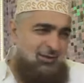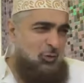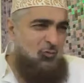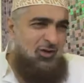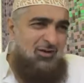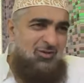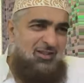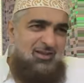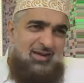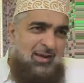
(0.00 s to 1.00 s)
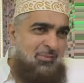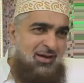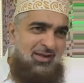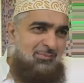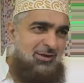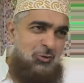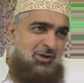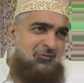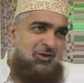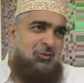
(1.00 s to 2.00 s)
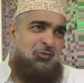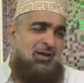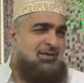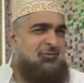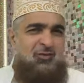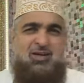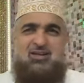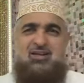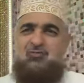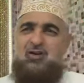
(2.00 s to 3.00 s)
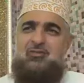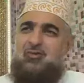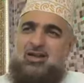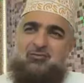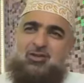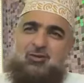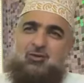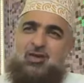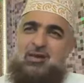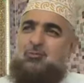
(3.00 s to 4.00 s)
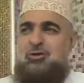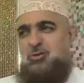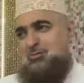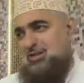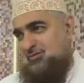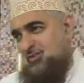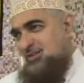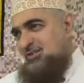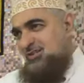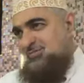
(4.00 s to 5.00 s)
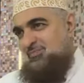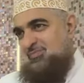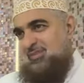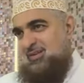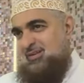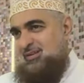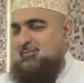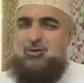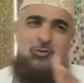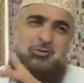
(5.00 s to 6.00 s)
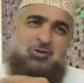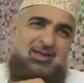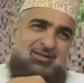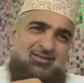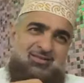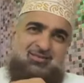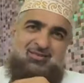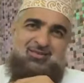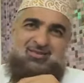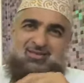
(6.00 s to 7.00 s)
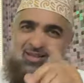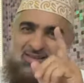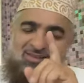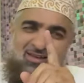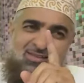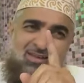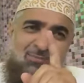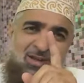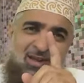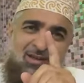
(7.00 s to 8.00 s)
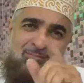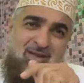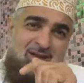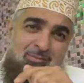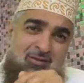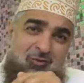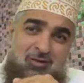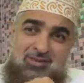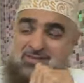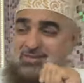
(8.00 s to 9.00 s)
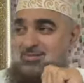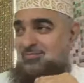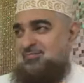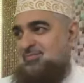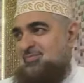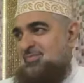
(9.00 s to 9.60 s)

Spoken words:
I know very well that I am unable to defeat you. And definitely if I fight with you, I am going to be defeated. But oh Junaid, there is a reason behind me coming for this.